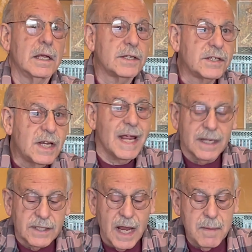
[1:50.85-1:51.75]

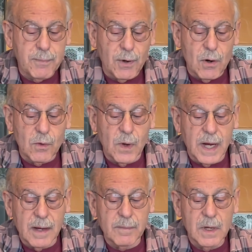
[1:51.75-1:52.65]
CSA
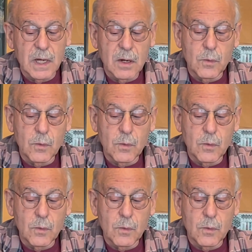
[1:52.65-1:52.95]
program,